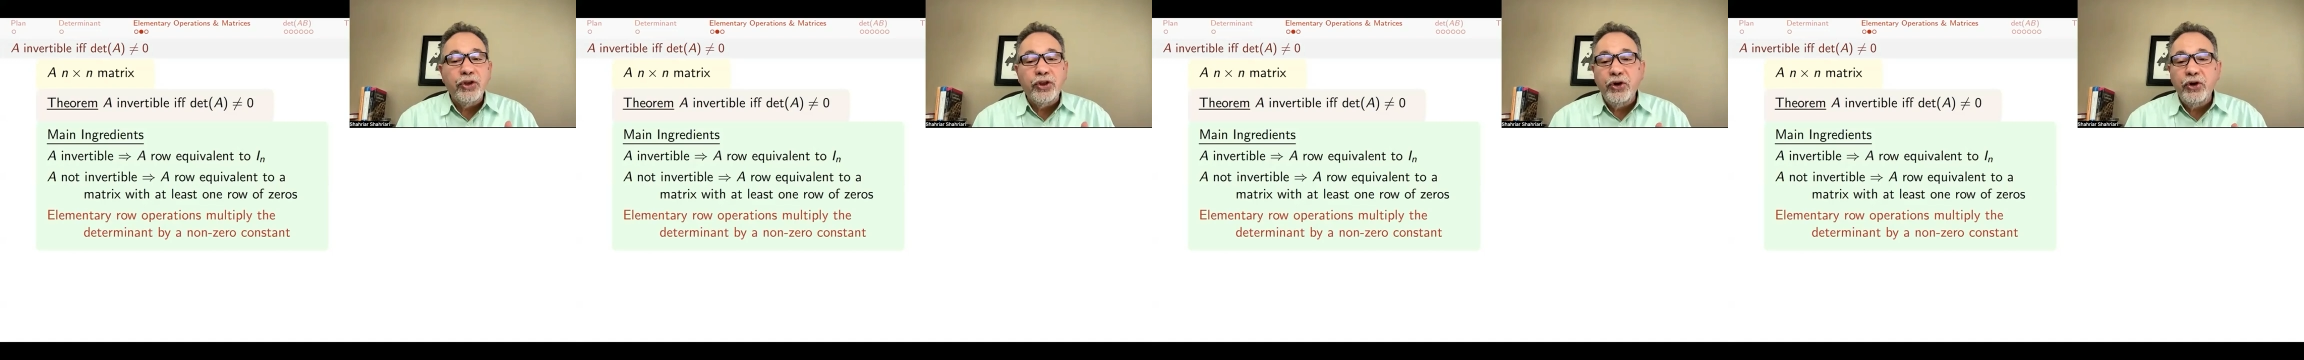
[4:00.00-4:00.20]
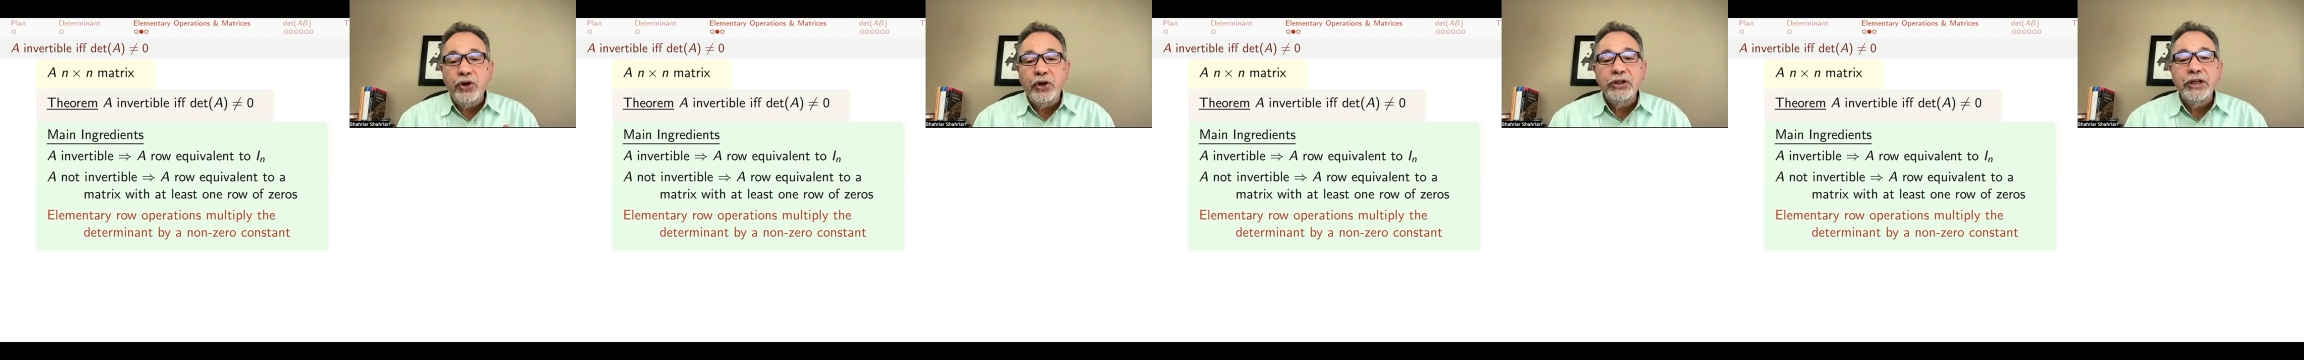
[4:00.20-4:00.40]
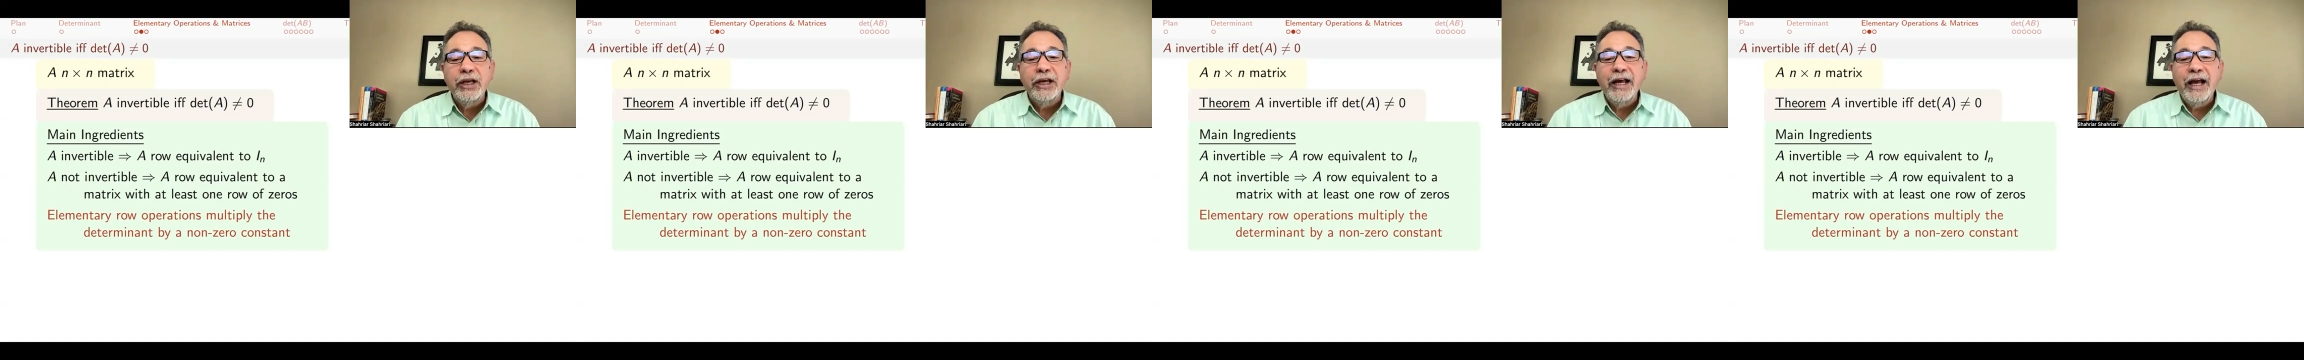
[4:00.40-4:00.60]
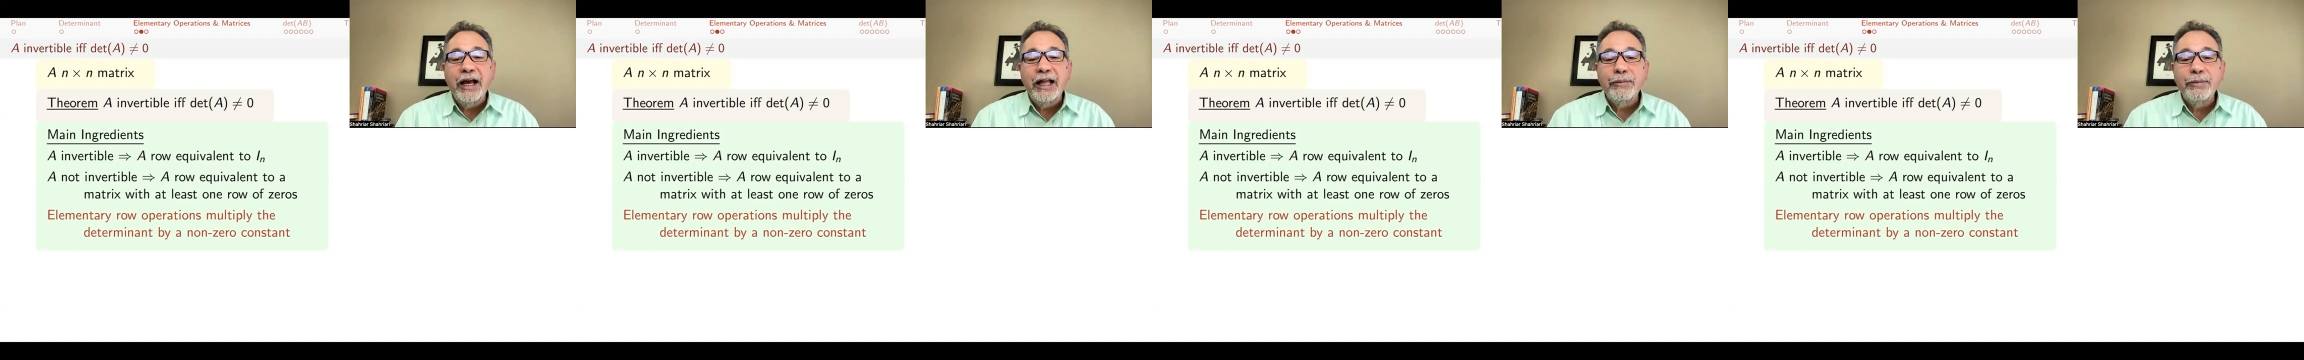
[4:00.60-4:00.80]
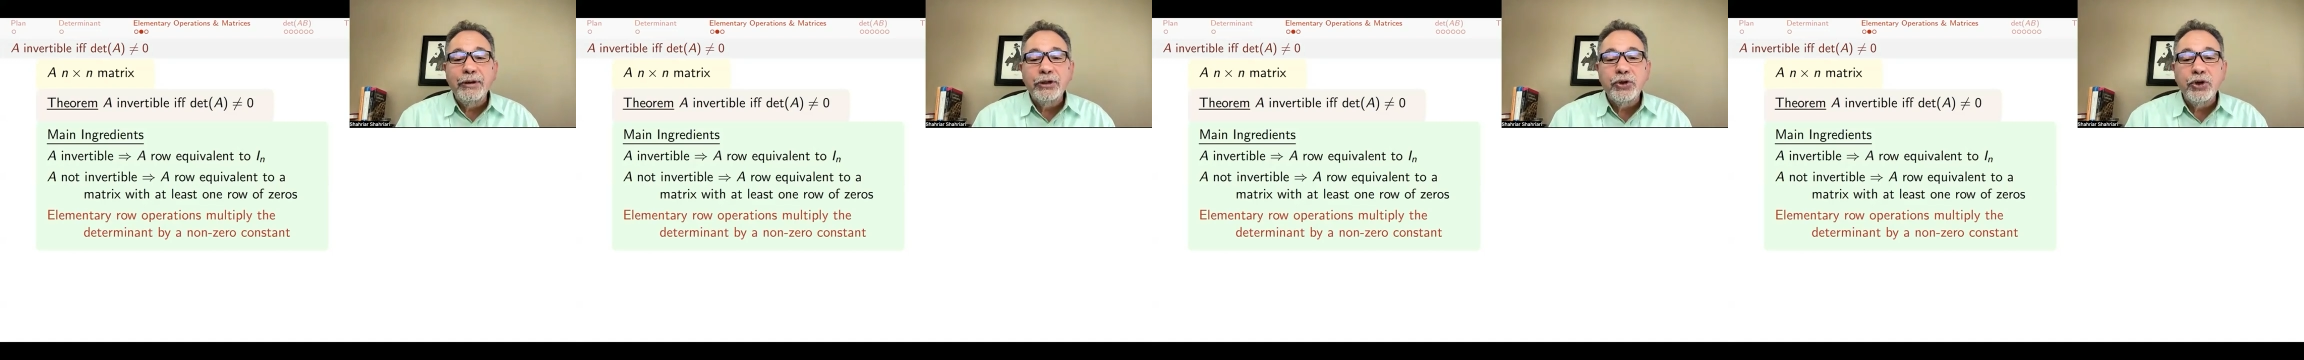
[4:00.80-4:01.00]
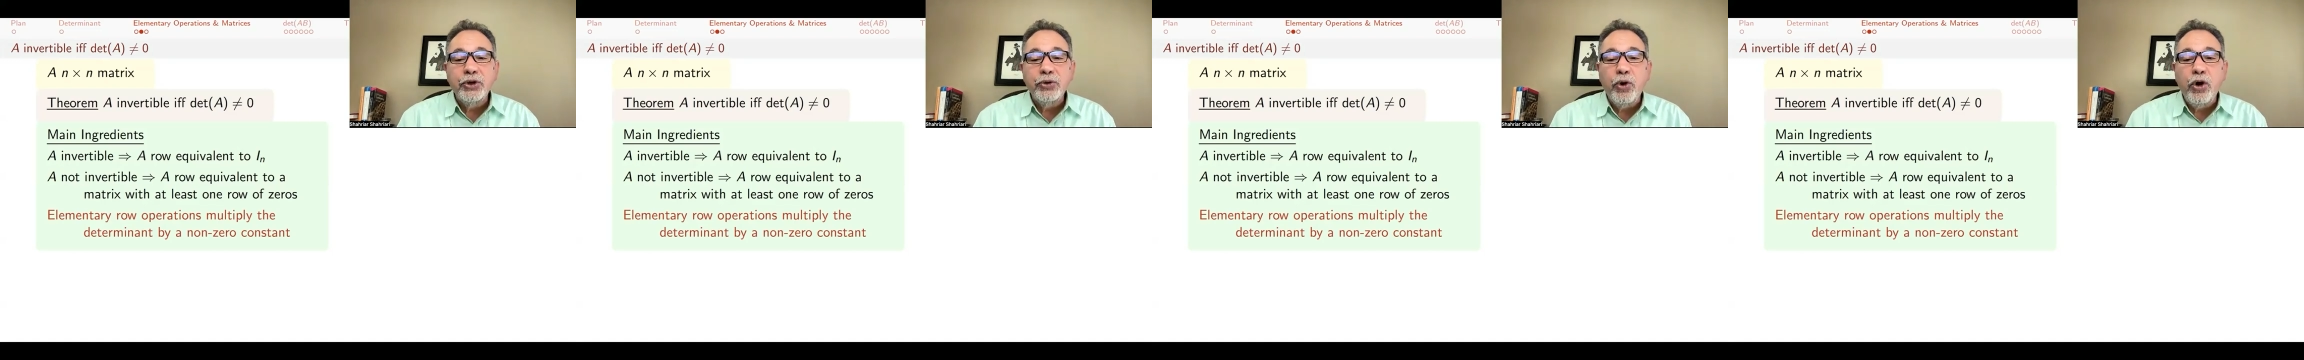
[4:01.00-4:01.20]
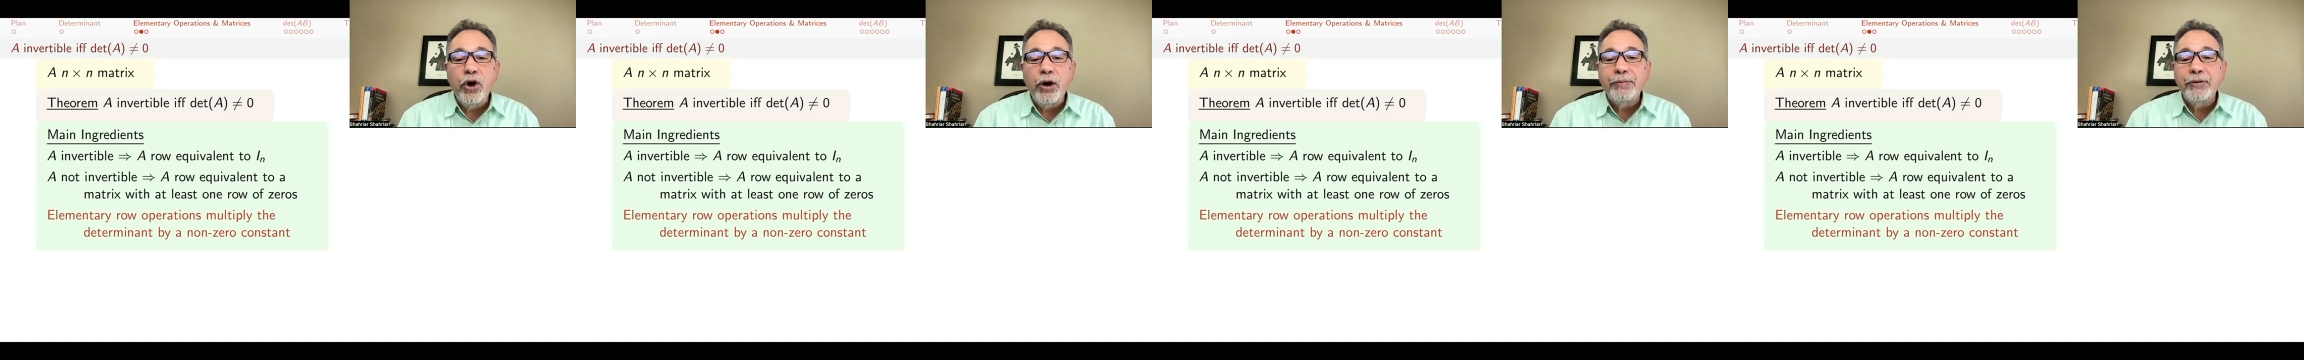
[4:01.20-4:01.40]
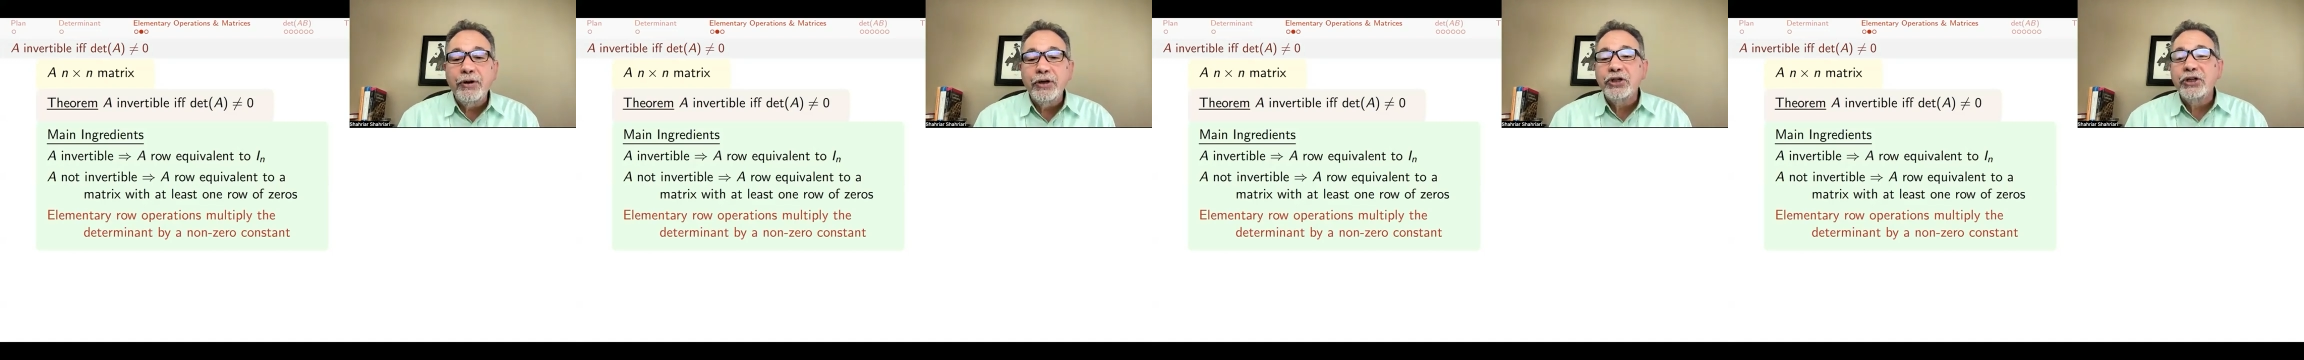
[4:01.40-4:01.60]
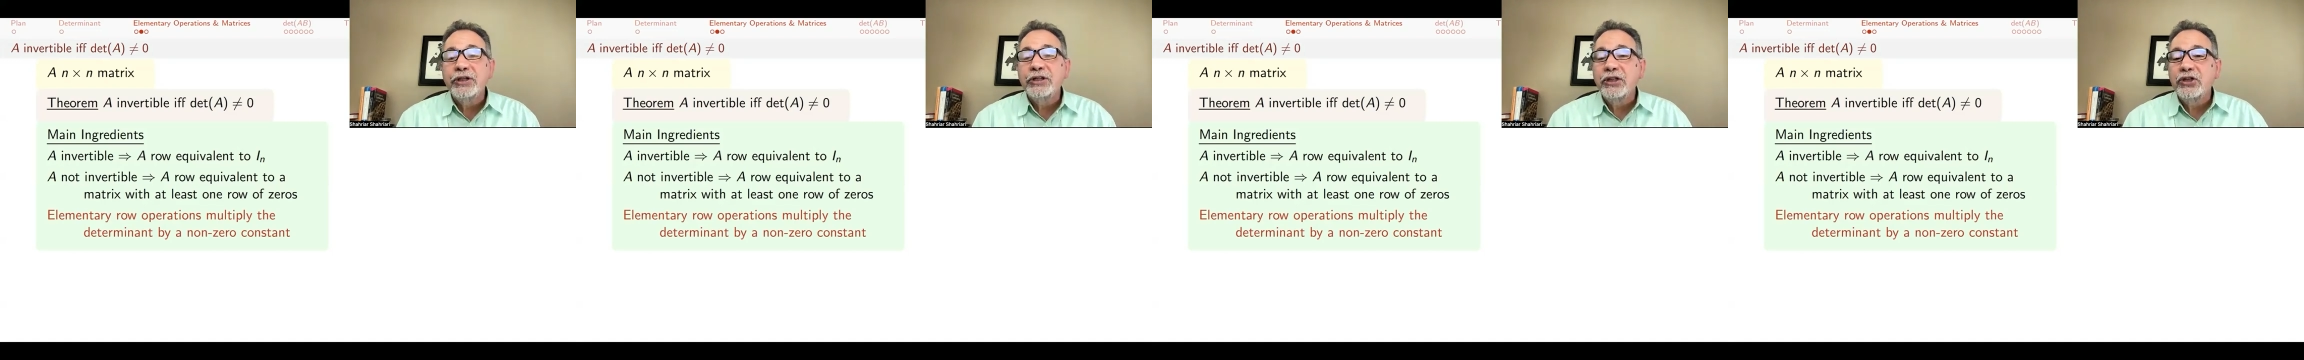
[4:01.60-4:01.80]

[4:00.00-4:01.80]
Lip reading: third elementary row operation,